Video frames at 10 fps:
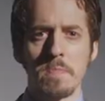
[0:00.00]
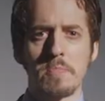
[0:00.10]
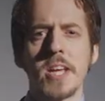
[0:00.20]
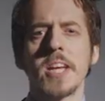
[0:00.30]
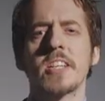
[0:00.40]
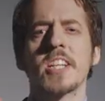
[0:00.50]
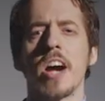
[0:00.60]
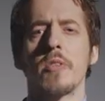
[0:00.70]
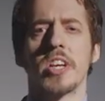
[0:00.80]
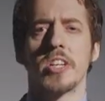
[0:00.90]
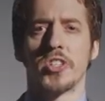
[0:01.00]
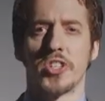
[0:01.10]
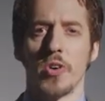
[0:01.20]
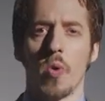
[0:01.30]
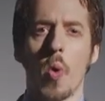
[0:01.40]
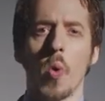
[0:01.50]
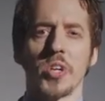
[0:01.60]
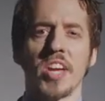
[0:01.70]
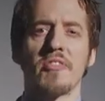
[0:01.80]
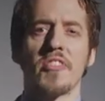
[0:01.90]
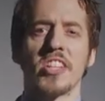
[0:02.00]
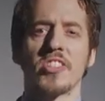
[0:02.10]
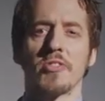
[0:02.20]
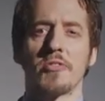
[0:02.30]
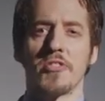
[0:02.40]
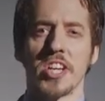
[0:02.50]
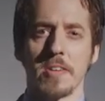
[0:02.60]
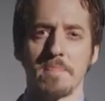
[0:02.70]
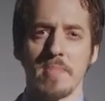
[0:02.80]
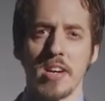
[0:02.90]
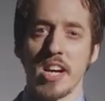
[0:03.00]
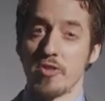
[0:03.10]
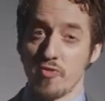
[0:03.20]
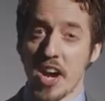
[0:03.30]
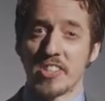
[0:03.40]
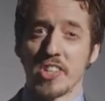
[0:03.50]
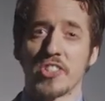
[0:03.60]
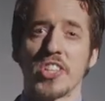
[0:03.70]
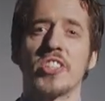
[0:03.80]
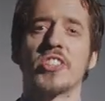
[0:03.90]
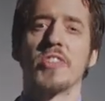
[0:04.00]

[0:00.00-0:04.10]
Be encouraged, all ye friends of freedom and writers in its